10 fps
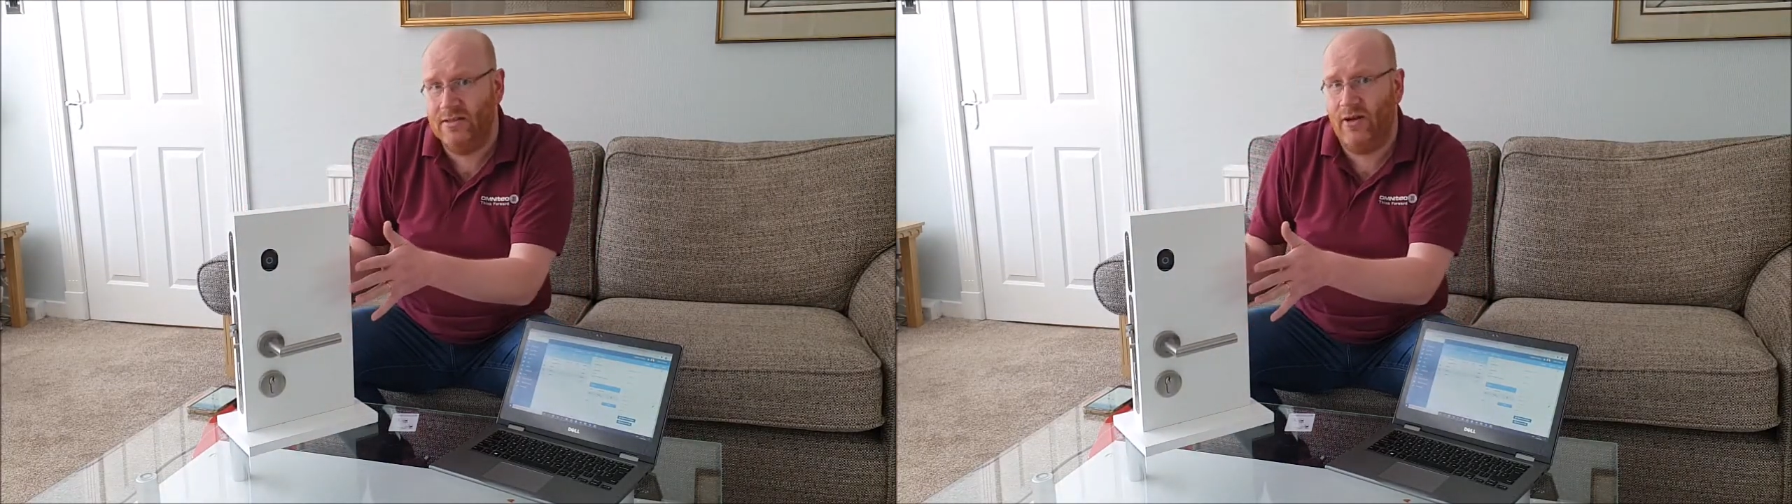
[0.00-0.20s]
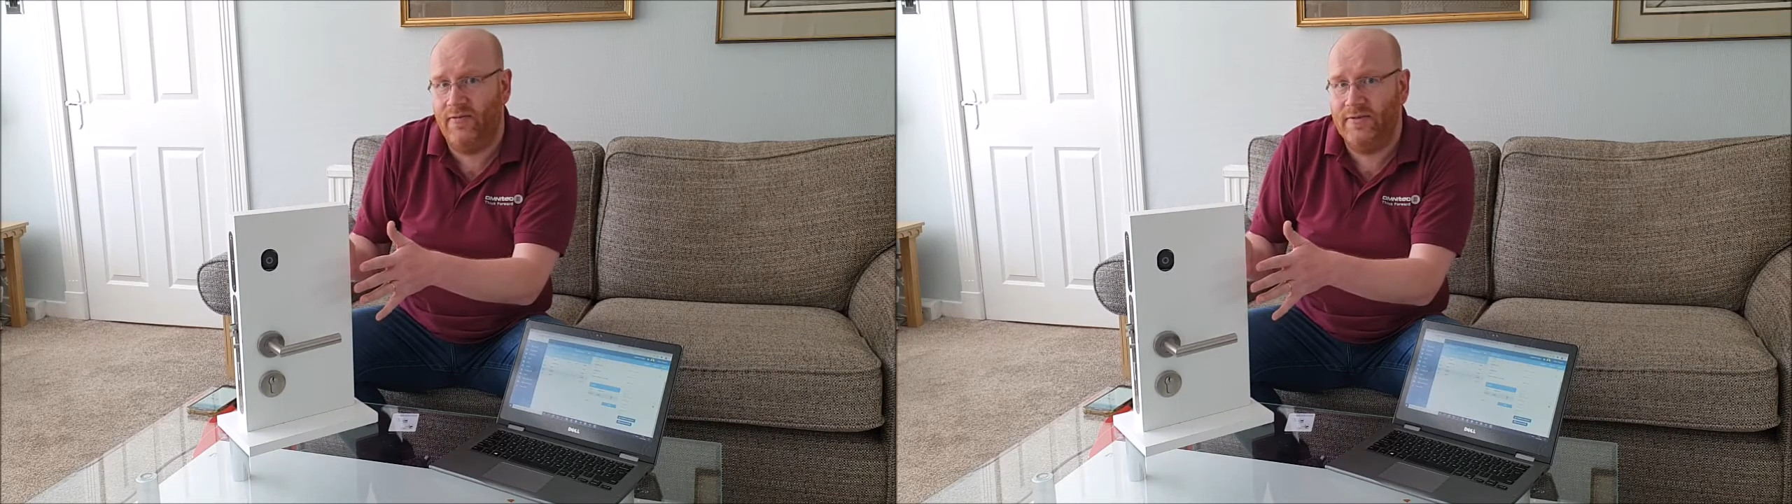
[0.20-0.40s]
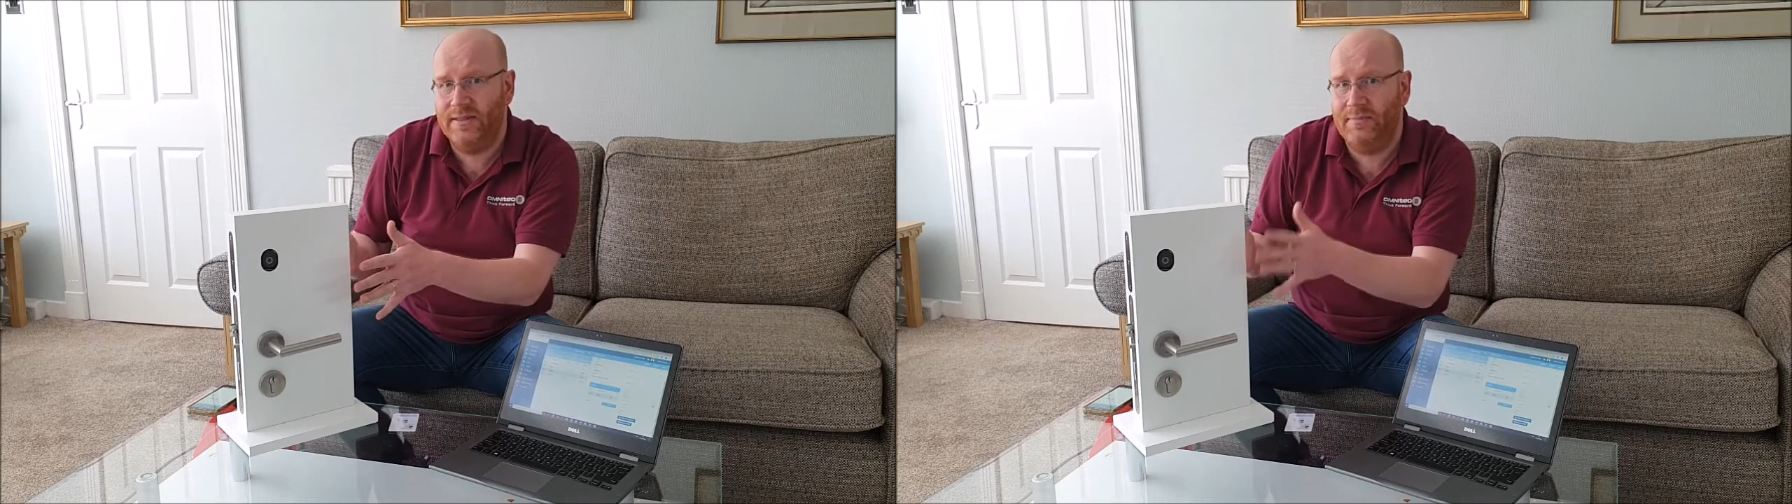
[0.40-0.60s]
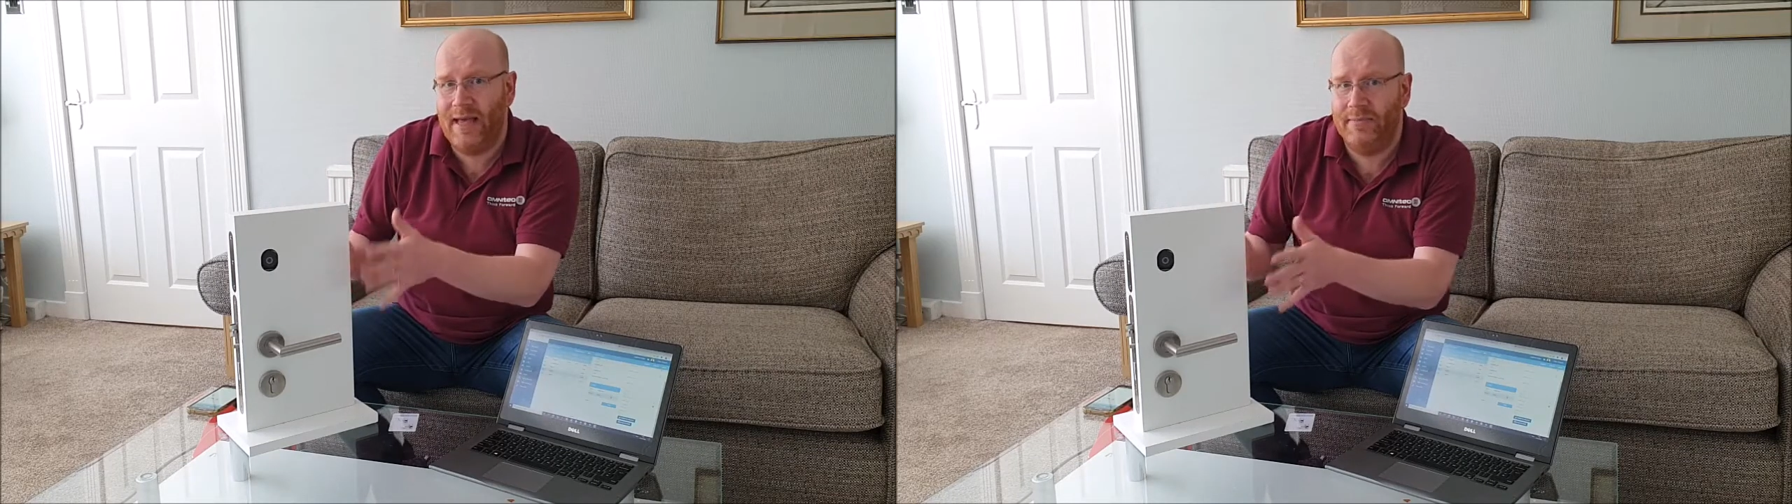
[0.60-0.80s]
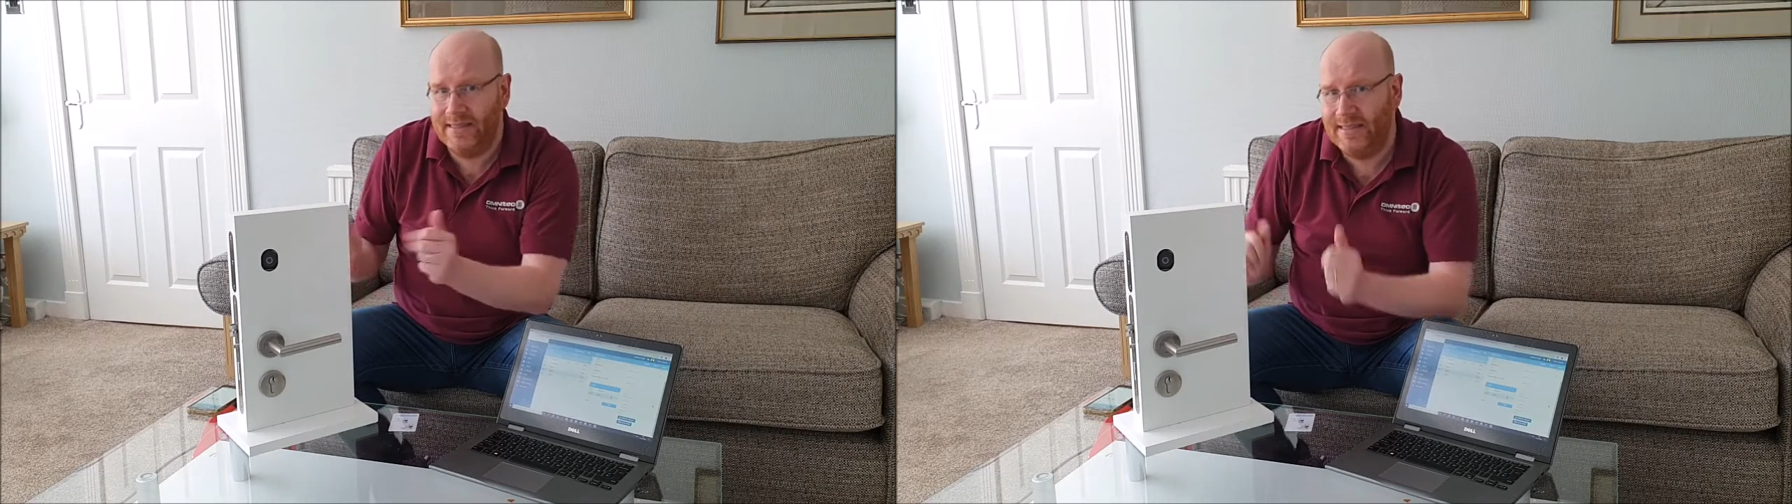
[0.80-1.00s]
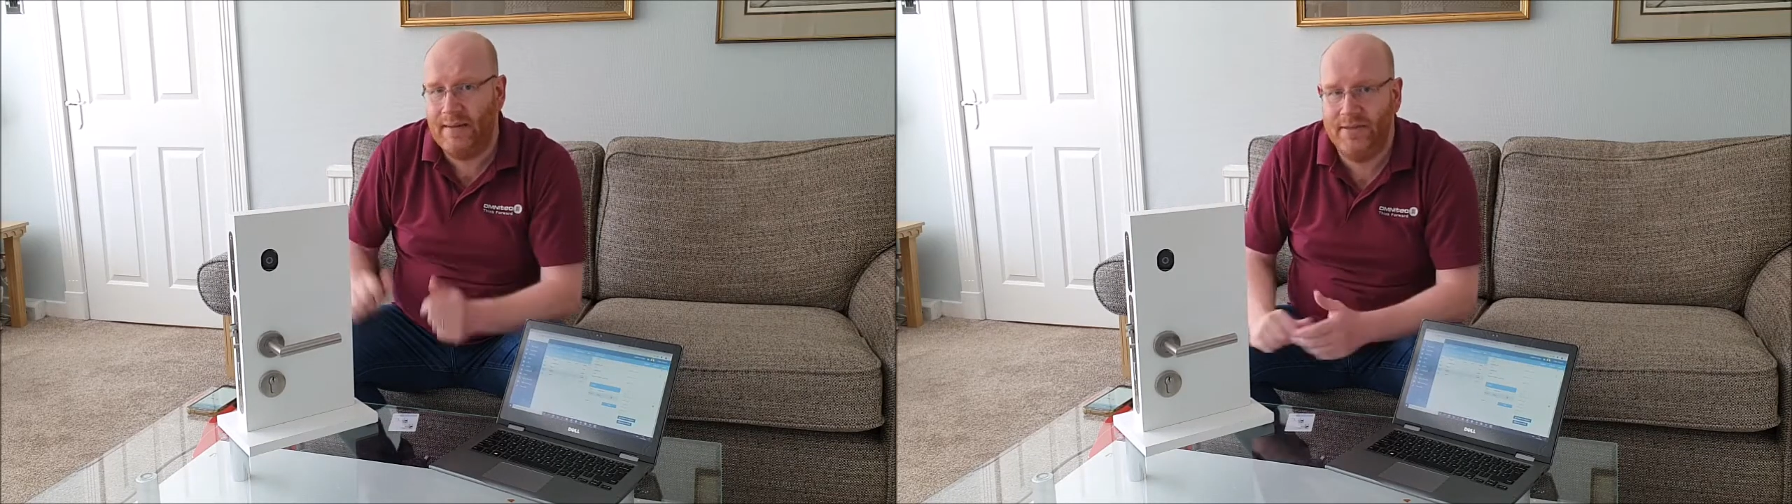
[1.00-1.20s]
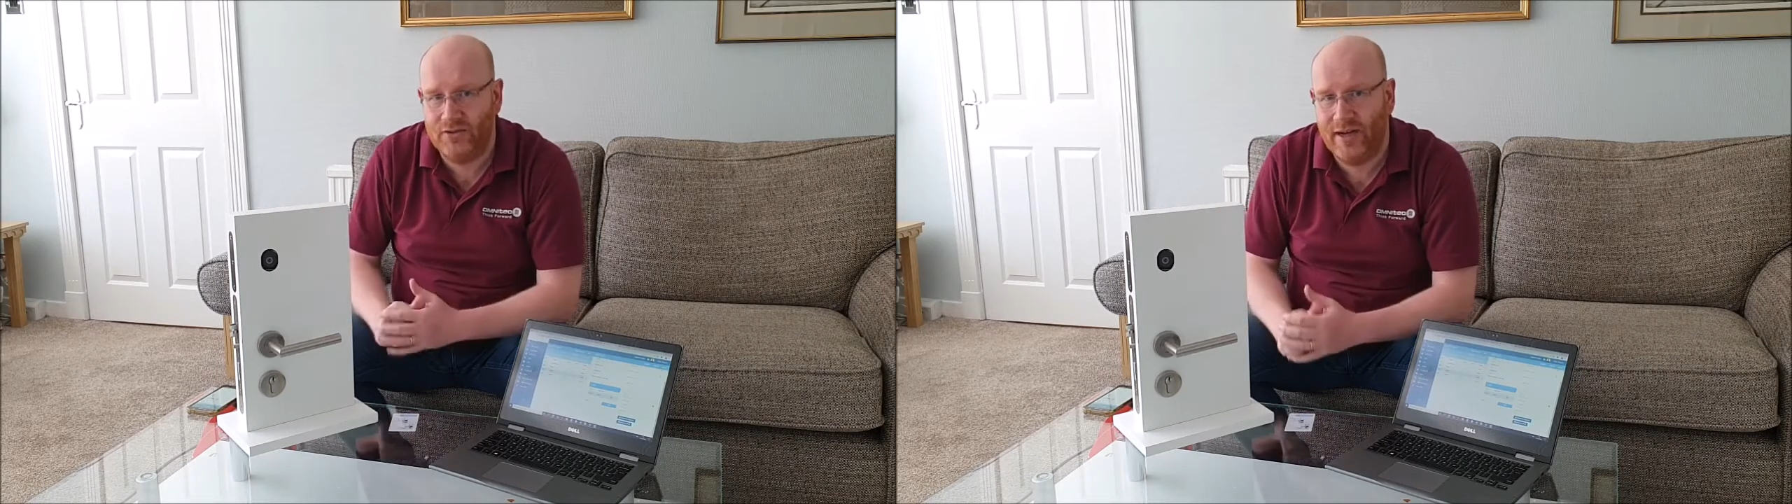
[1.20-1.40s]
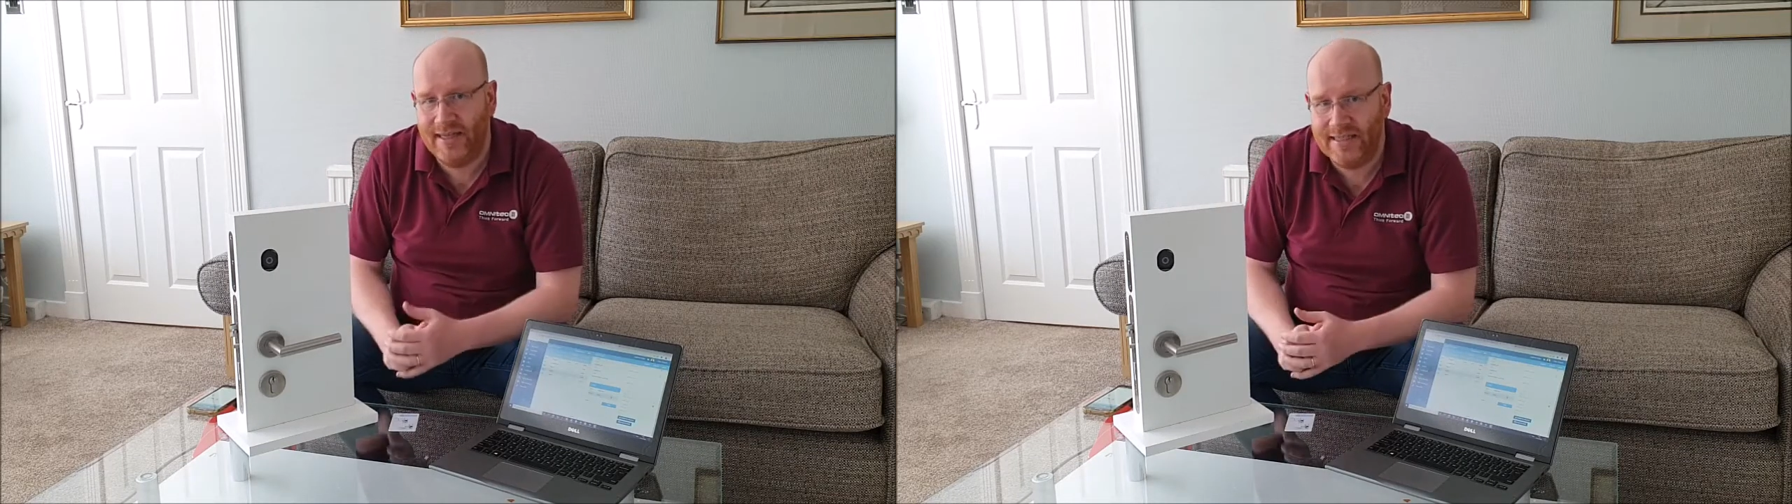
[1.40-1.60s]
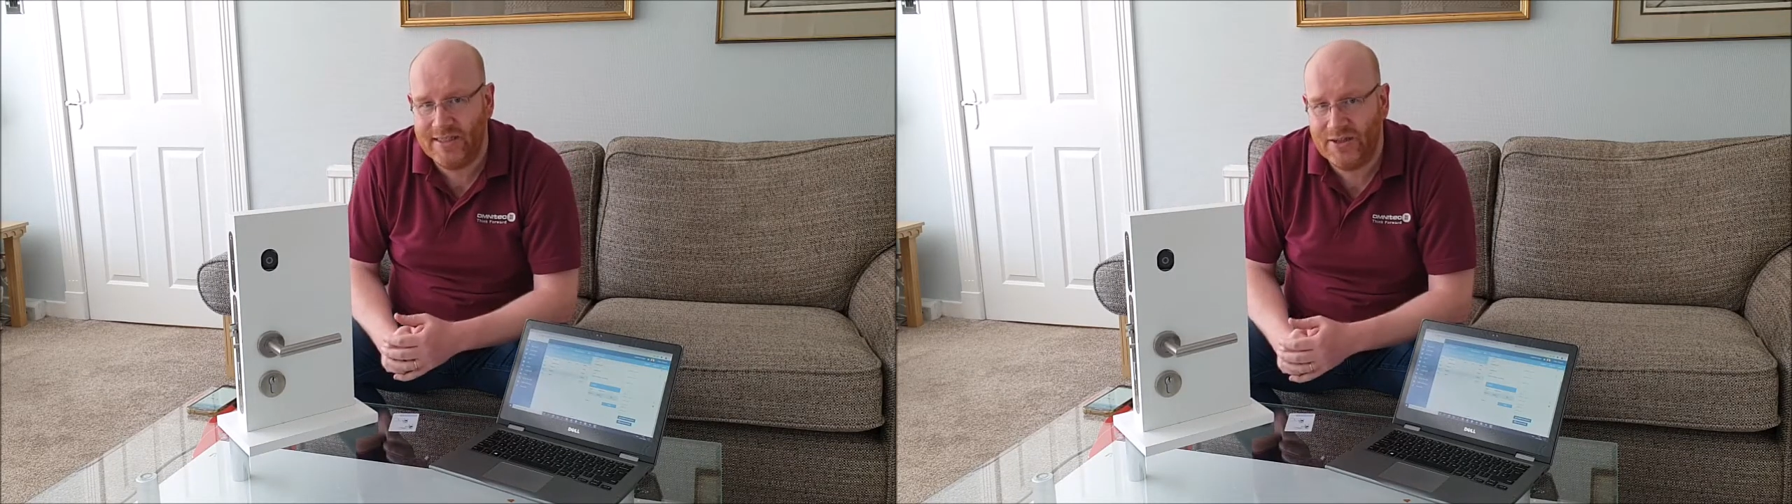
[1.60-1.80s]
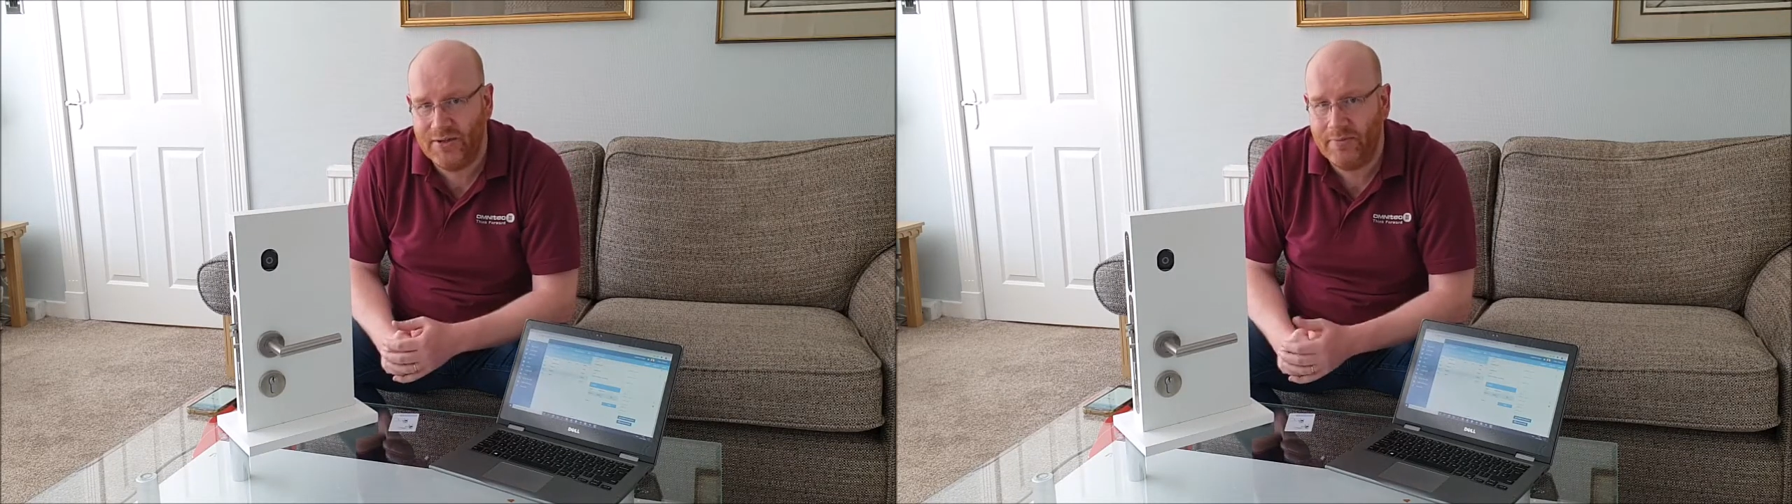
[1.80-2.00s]
off to be able to demonstrate this
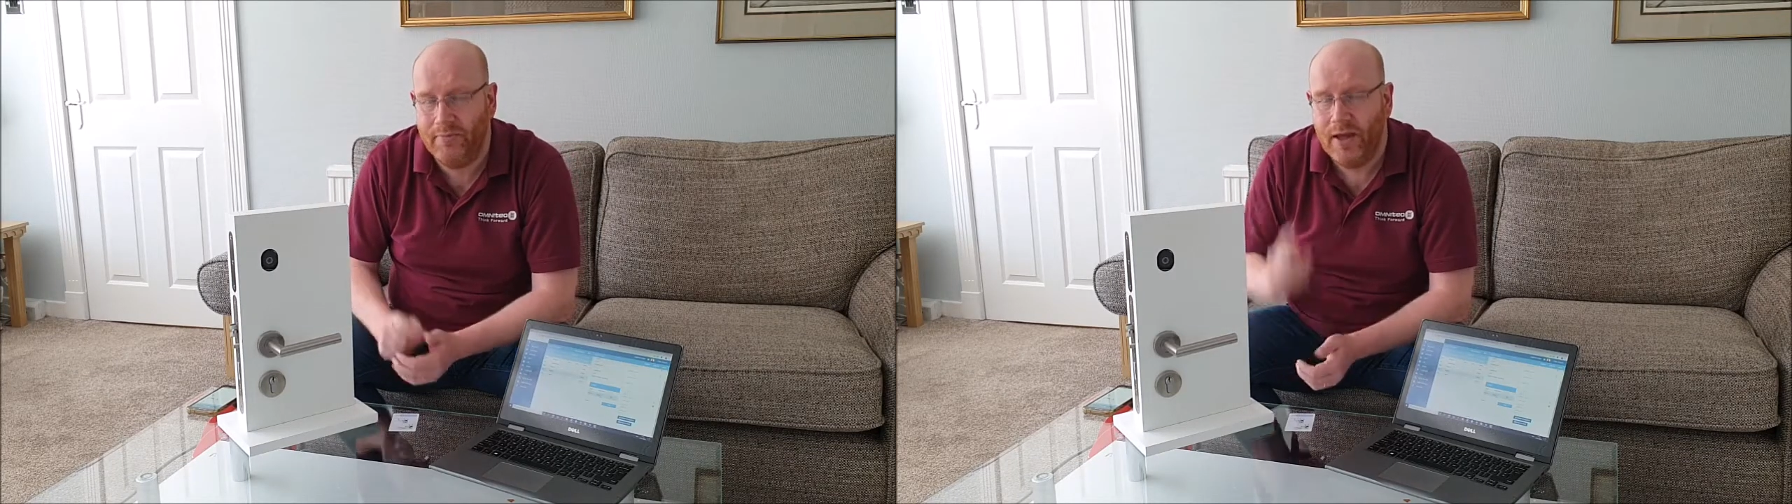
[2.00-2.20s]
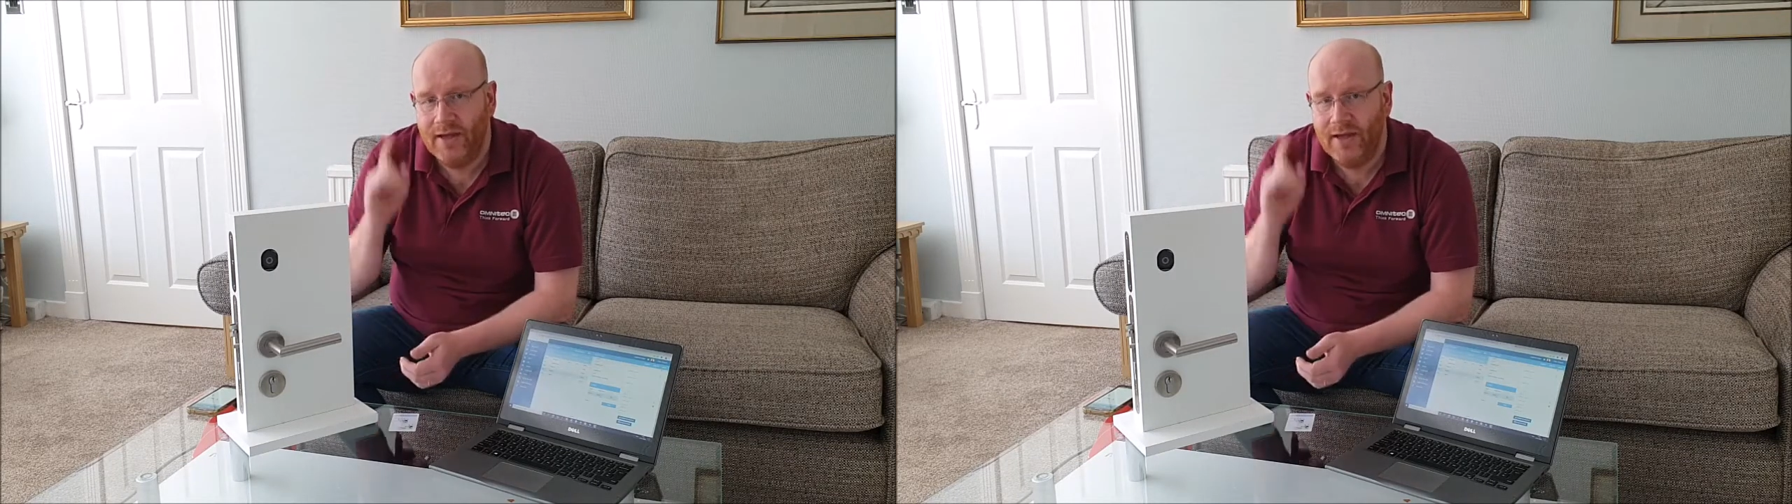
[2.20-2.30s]
to you.